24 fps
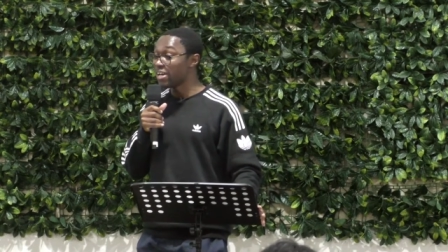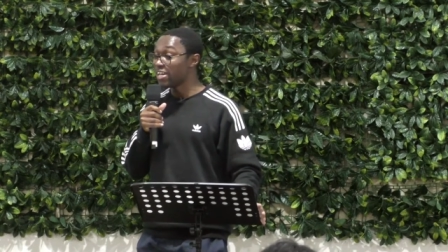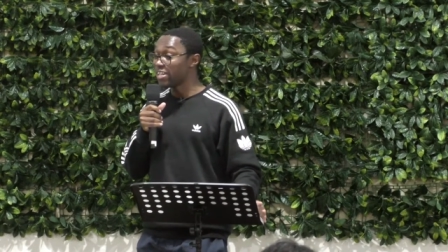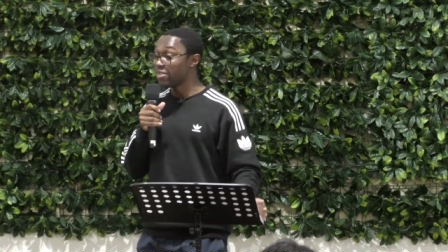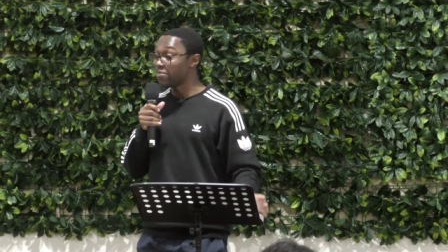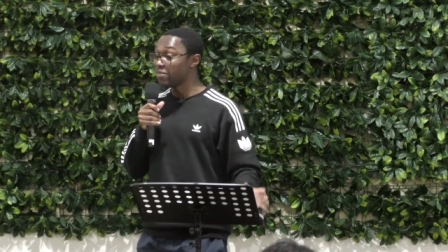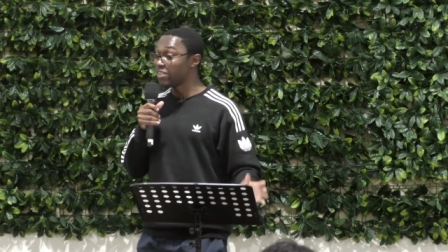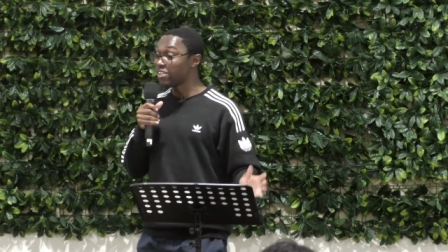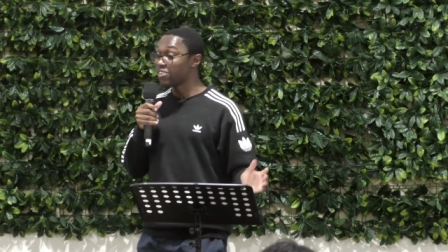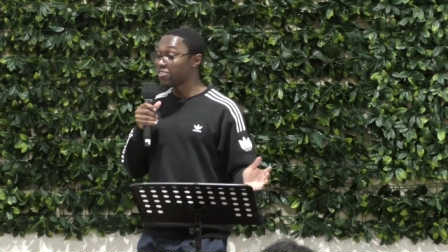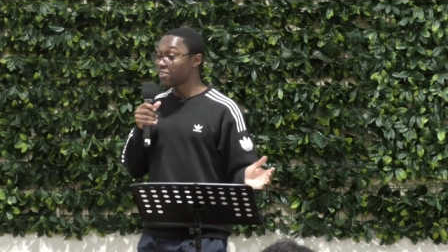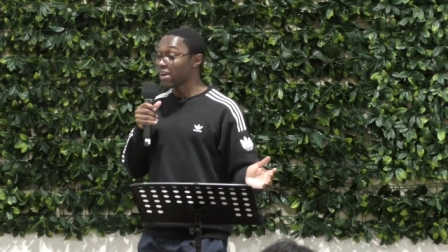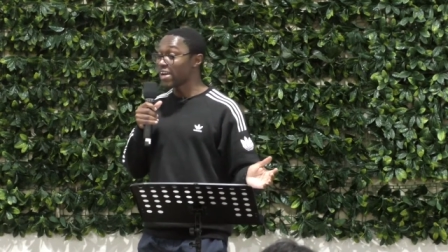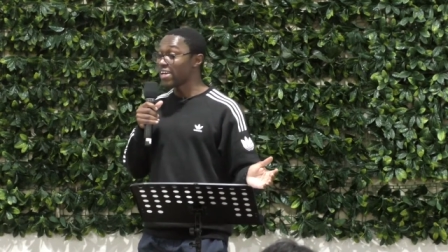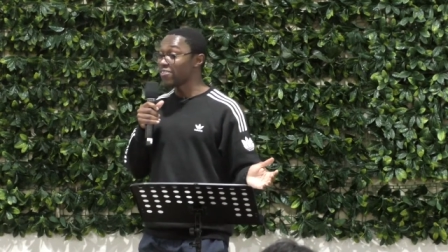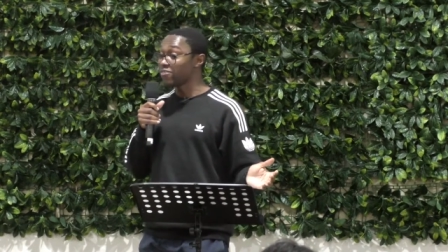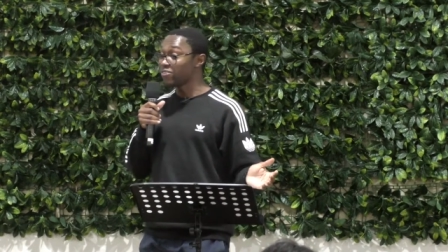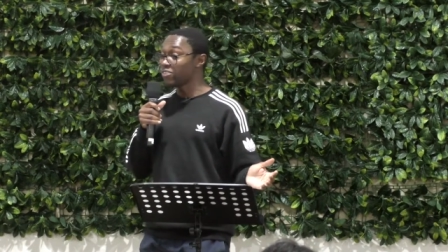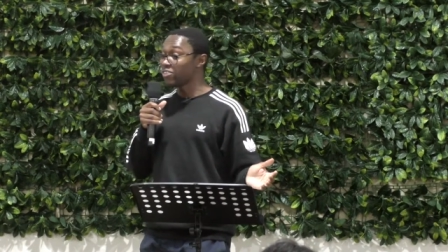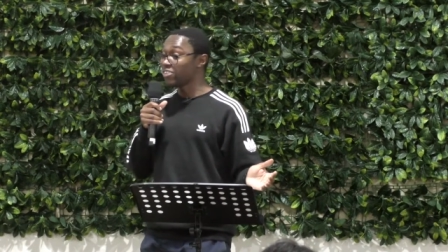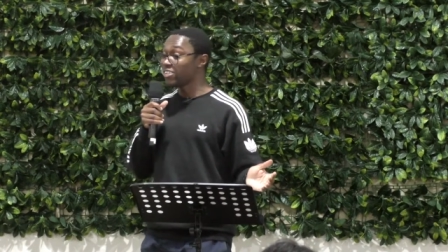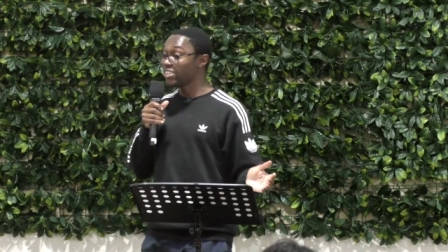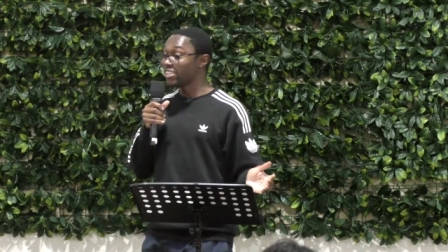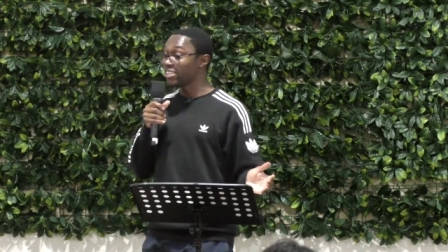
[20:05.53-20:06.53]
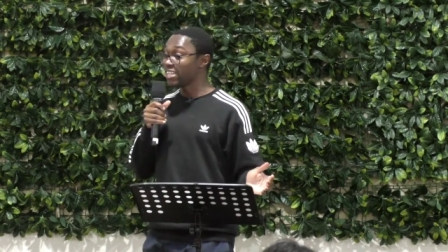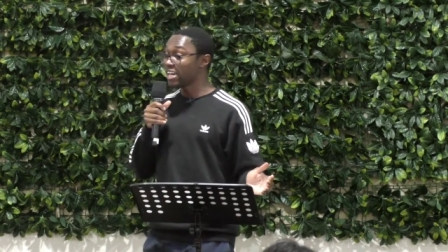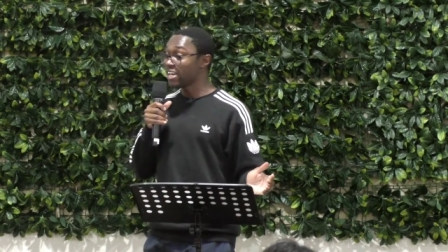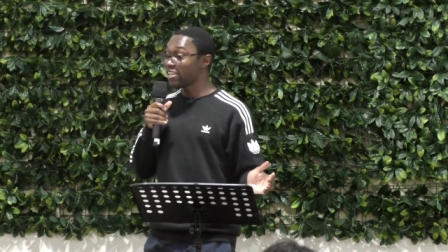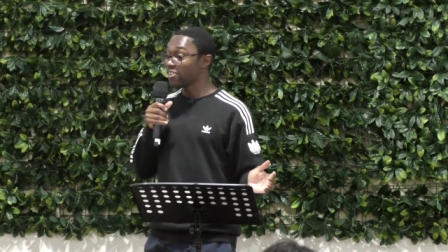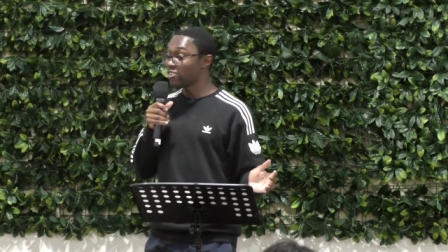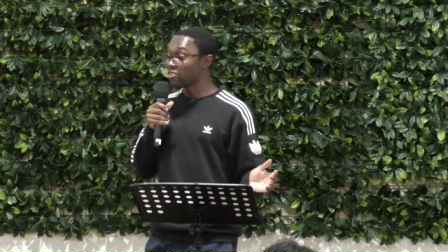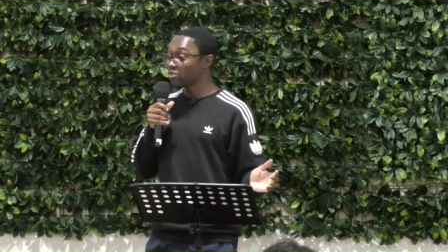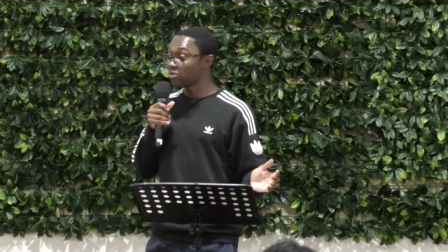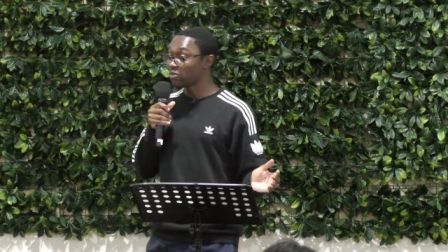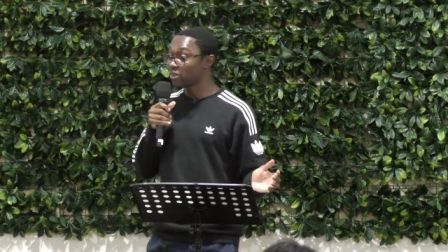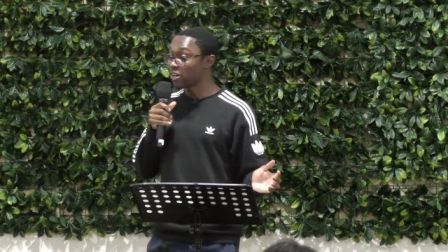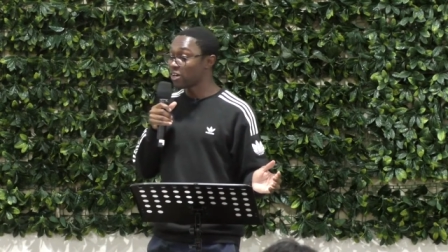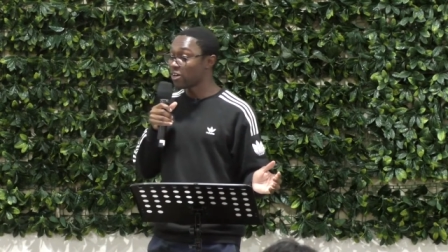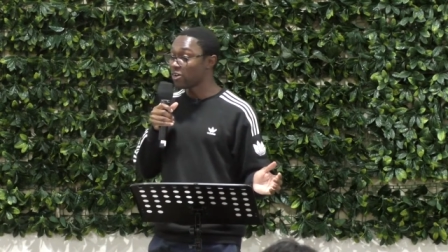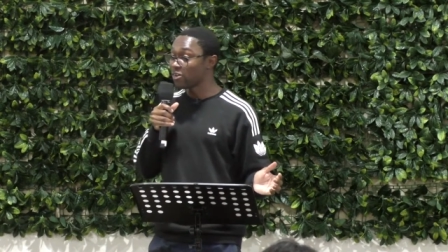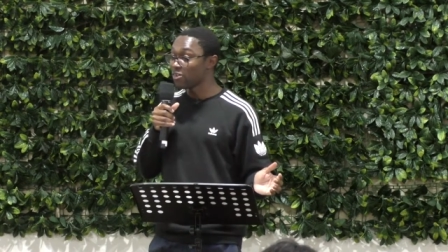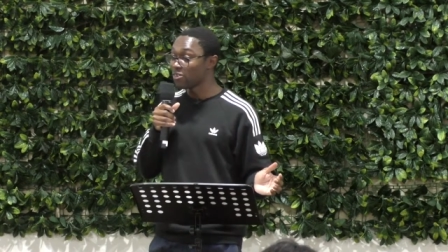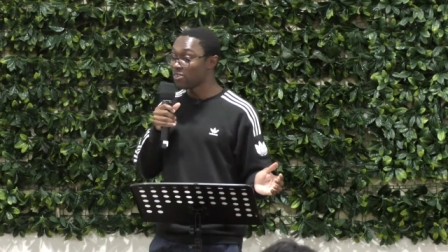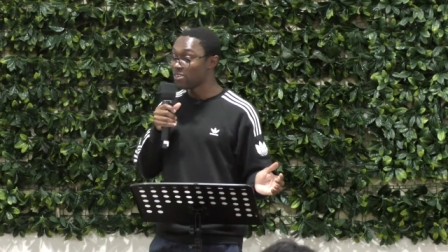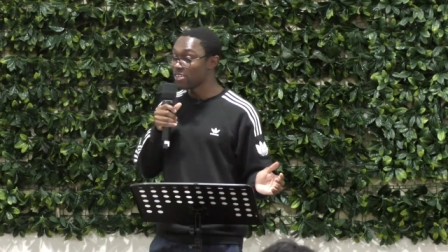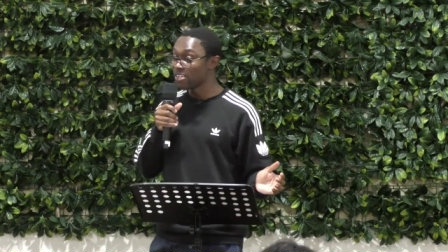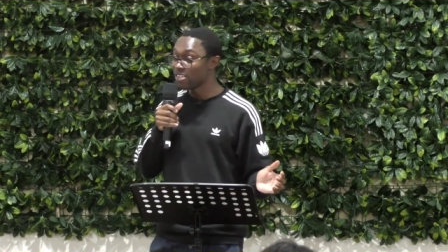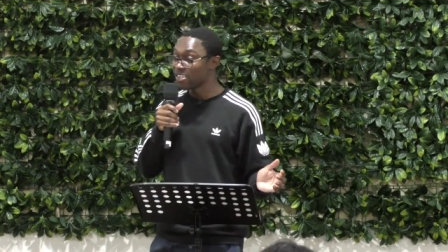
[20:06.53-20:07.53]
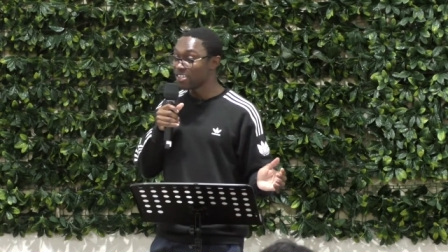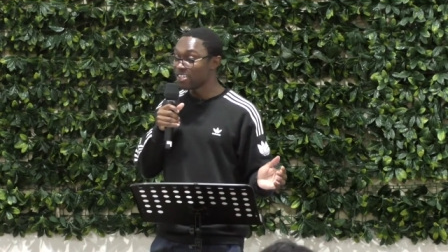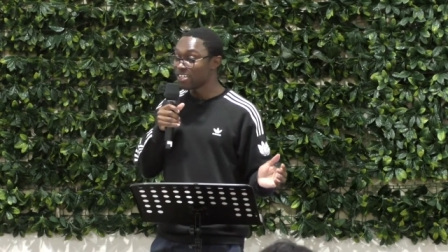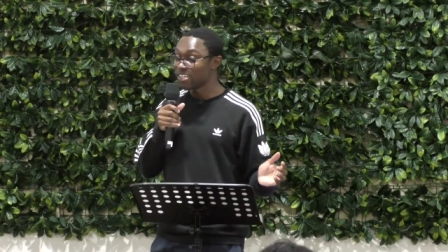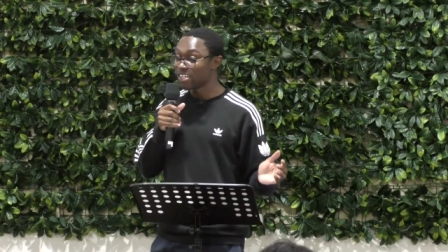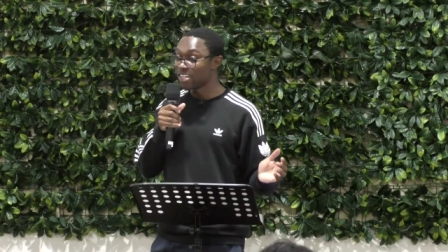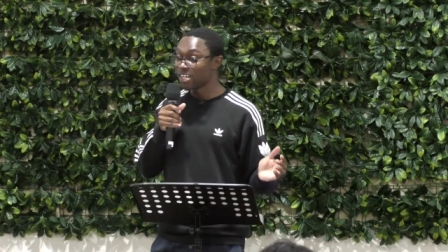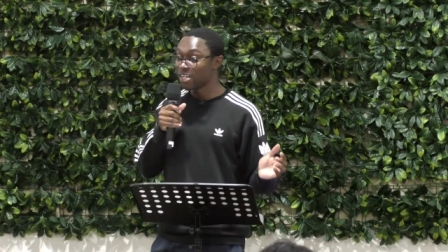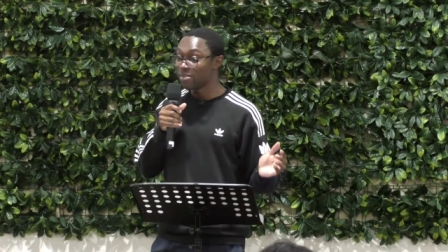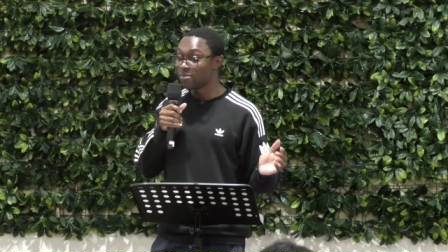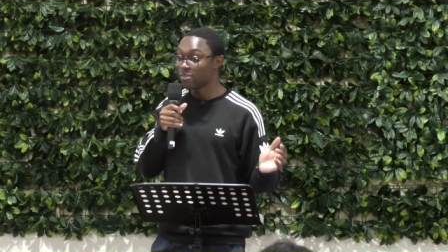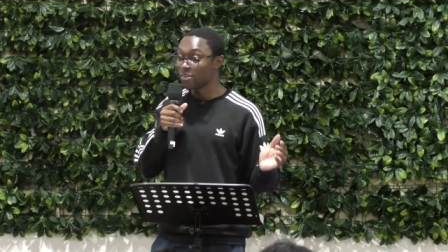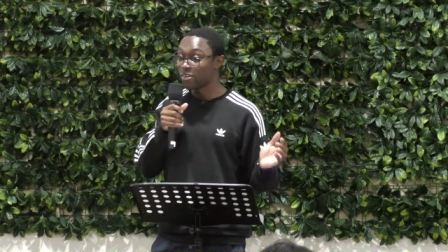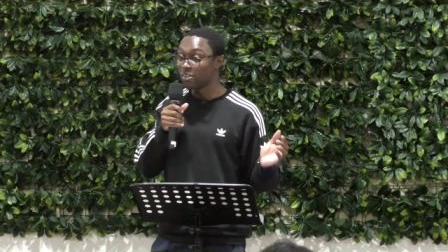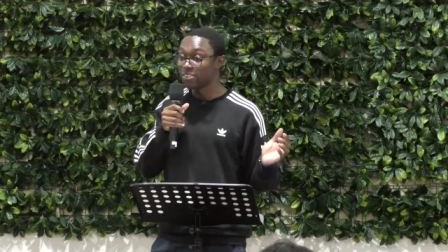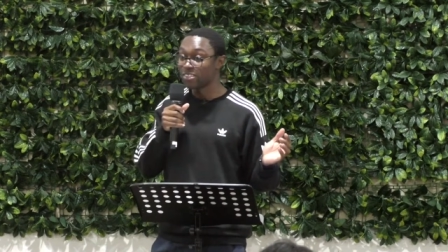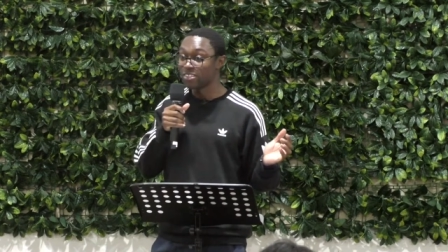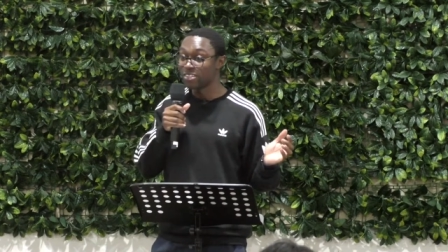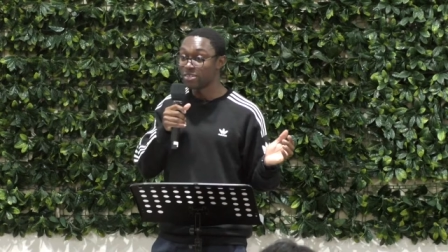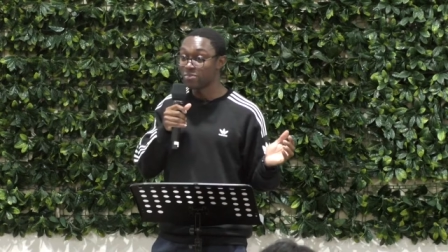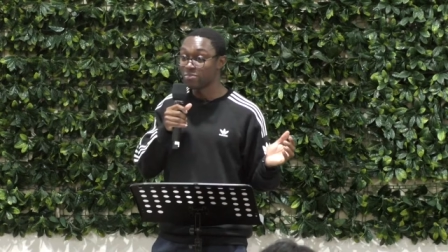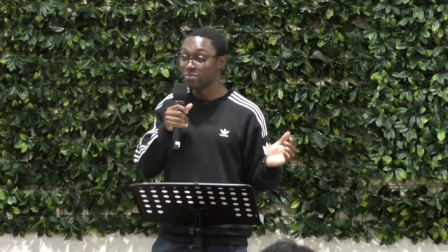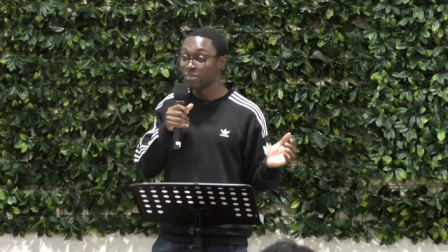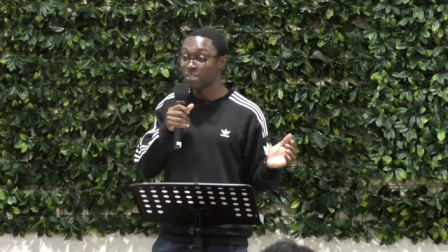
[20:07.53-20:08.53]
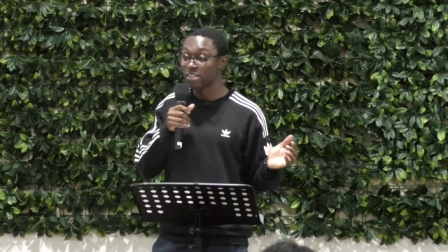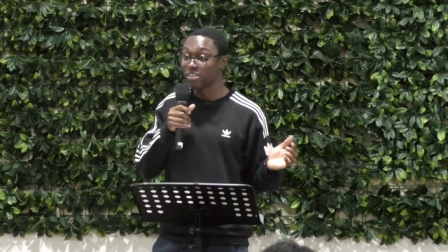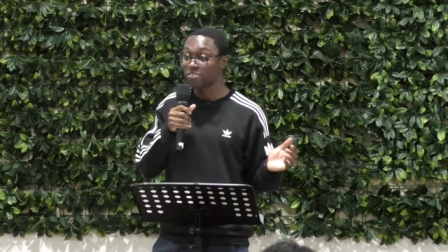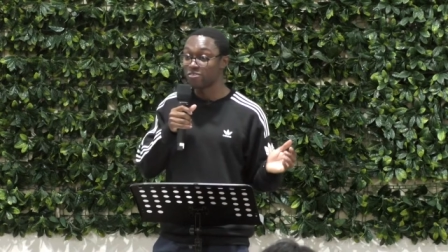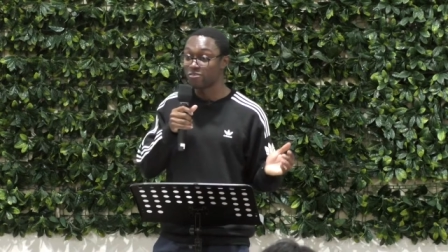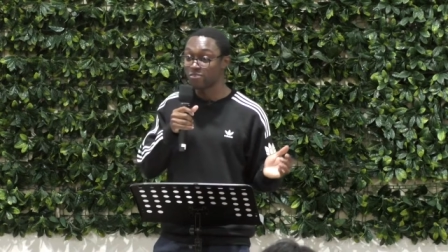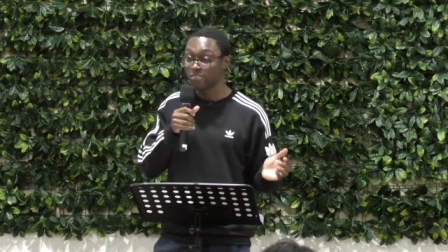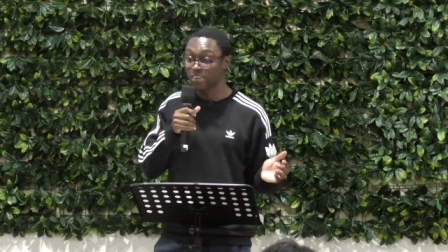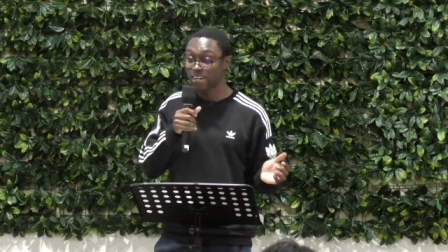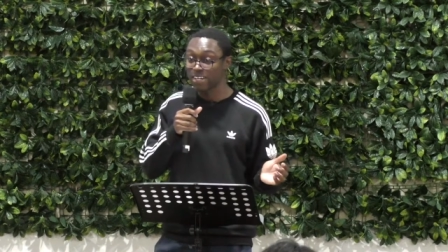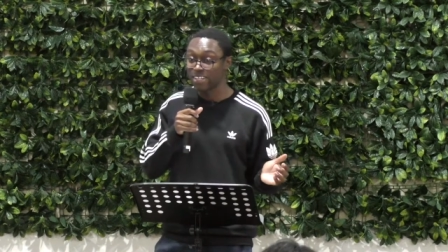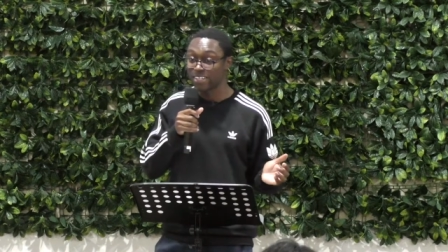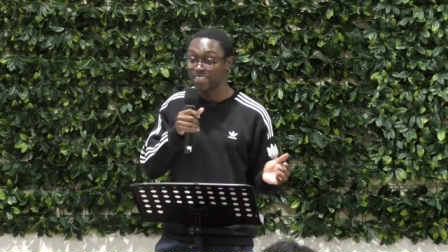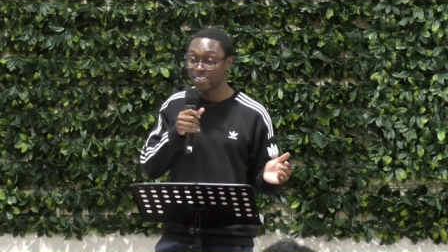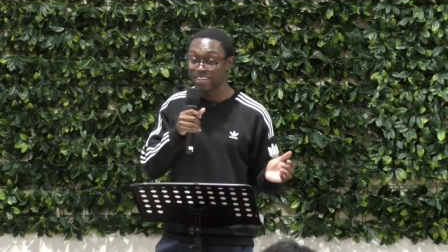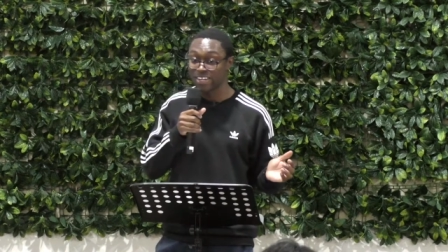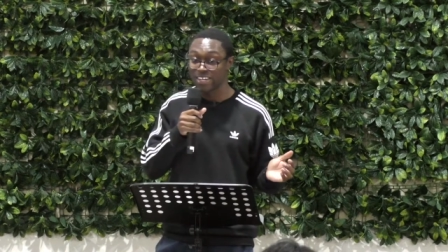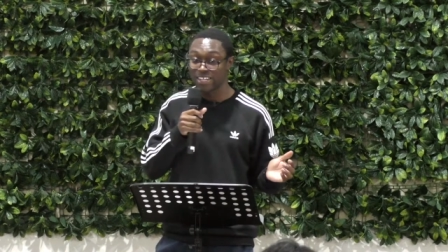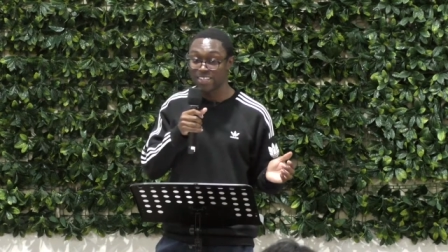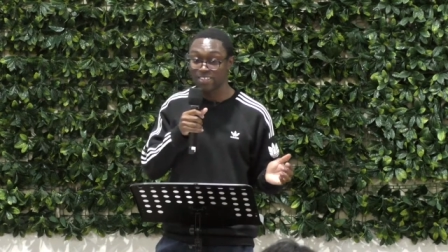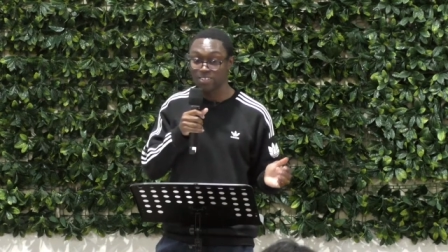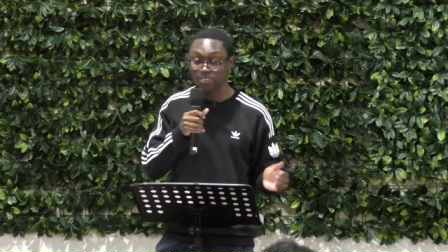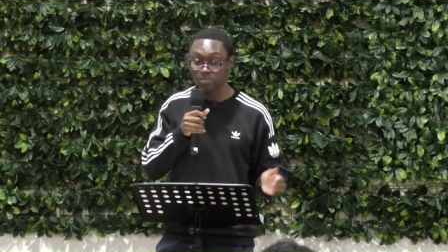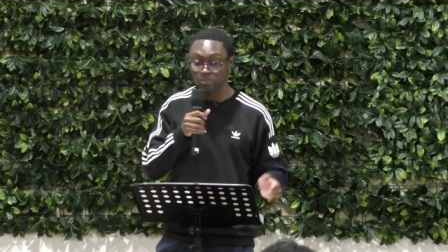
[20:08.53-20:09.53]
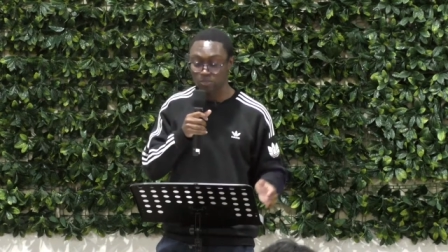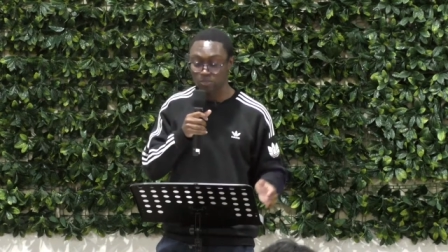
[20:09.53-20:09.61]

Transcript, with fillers: and it'd be great if you did that as well um, on the Bring a Friend night as